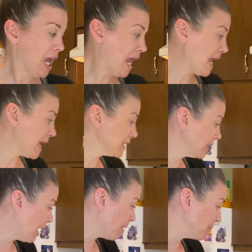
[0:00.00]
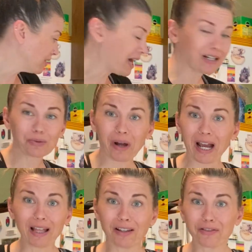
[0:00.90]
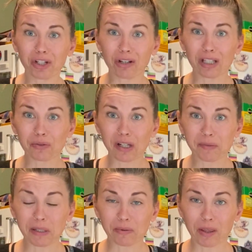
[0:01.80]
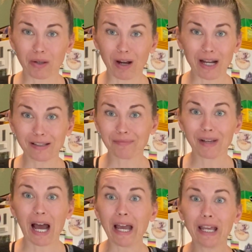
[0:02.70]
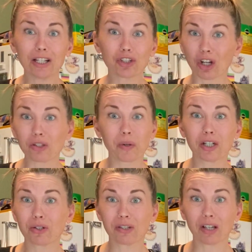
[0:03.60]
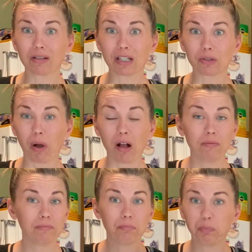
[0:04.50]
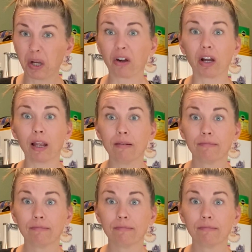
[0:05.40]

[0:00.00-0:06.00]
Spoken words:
And that is why I love sharing these recipes with you guys. I just want to do singleness well, period.